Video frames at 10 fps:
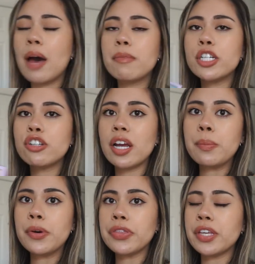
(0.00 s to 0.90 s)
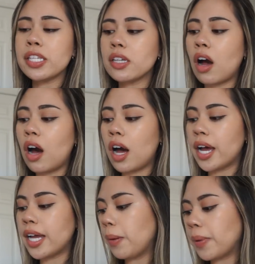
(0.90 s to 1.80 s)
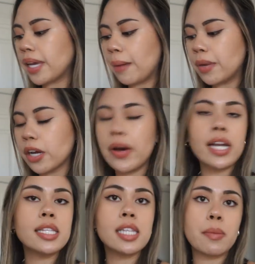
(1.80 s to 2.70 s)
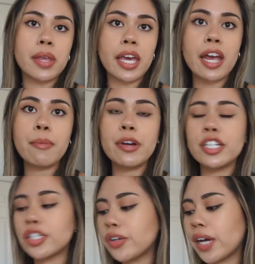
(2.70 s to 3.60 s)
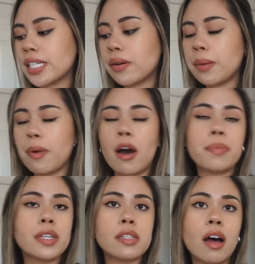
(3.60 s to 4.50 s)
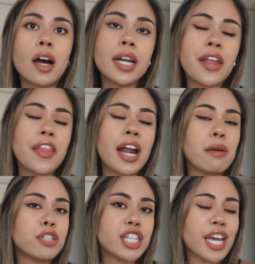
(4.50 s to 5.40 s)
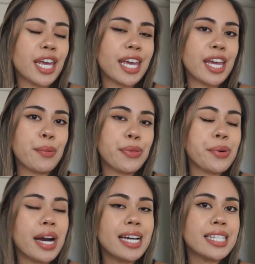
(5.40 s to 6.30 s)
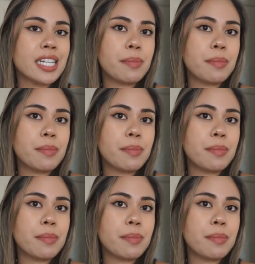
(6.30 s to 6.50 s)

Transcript: gonna try and put these on. But yeah, I'm gonna go ahead and set up the camera and show you guys how I pop these on, and then I will check in with you guys in a